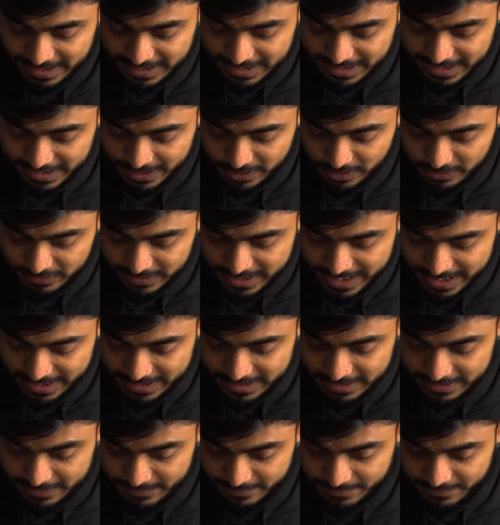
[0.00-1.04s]
click on
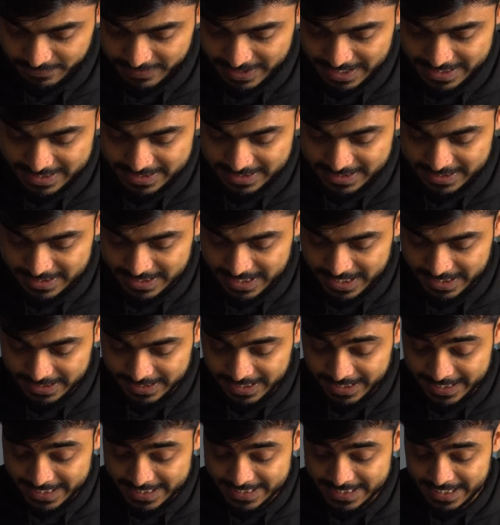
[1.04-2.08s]
that and select
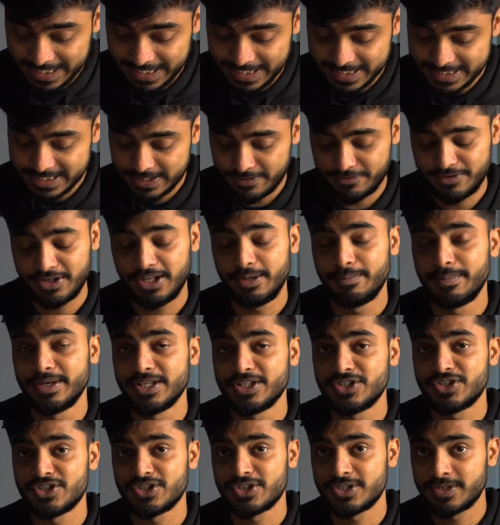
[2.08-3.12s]
the recently saved
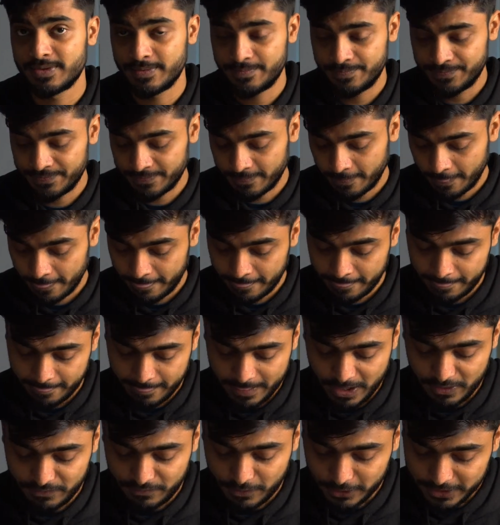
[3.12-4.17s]
image.
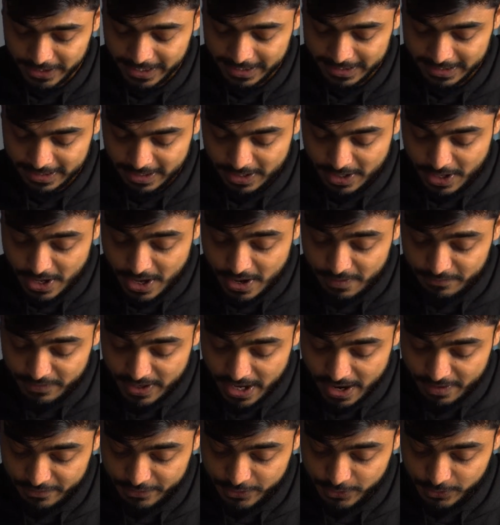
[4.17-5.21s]
Now for that, we
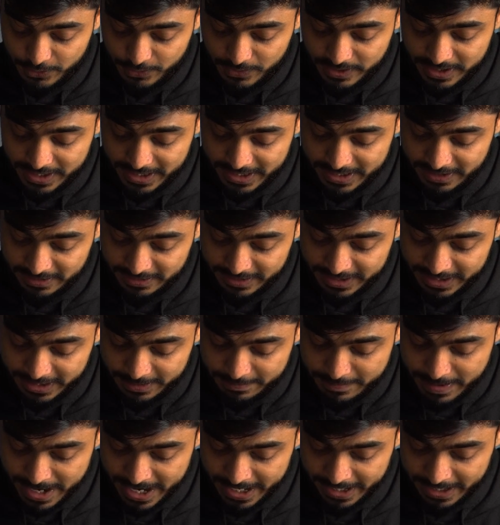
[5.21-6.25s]
have to turn
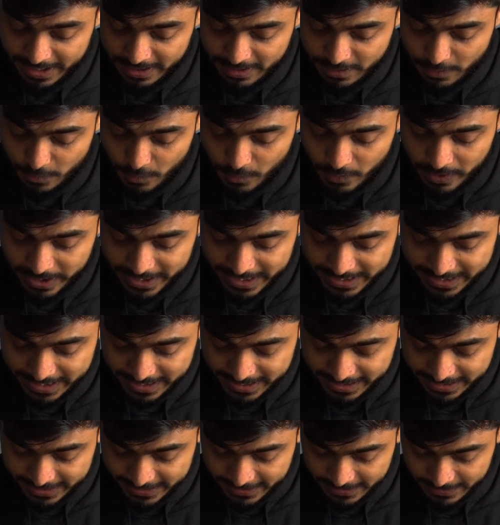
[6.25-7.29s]
it by 180
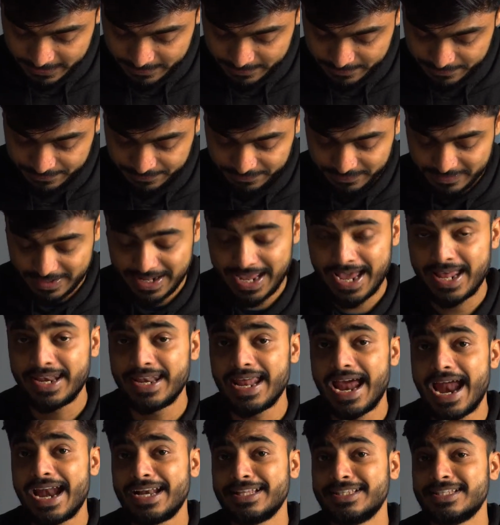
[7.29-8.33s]
degree and
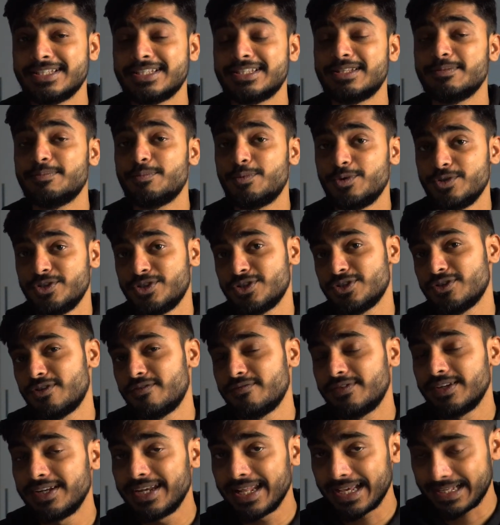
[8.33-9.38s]
adjust the position
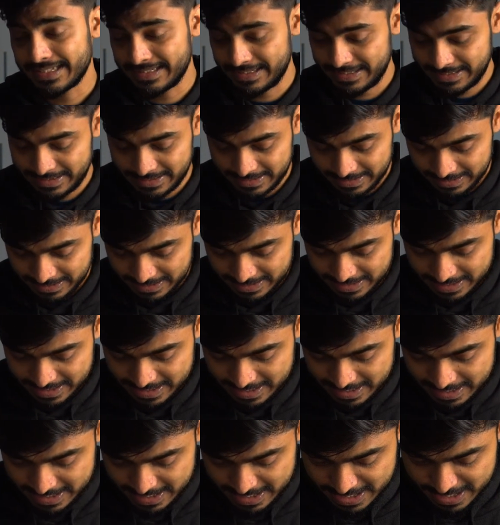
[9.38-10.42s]
of the text.
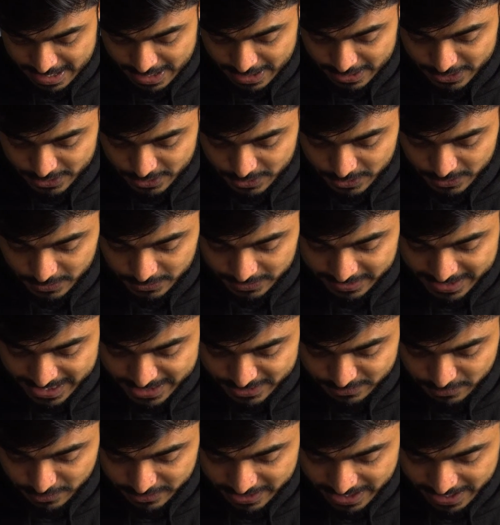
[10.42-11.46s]
So
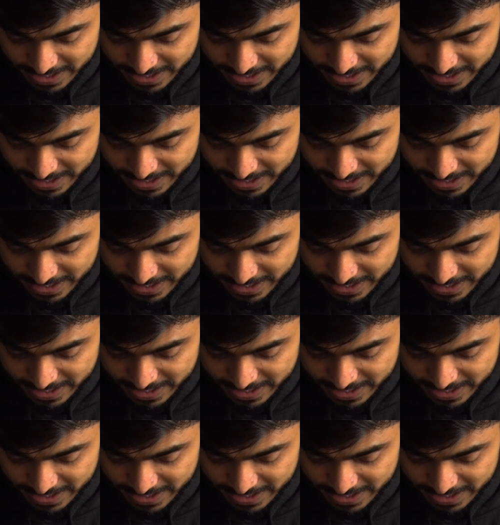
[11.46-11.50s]
that's what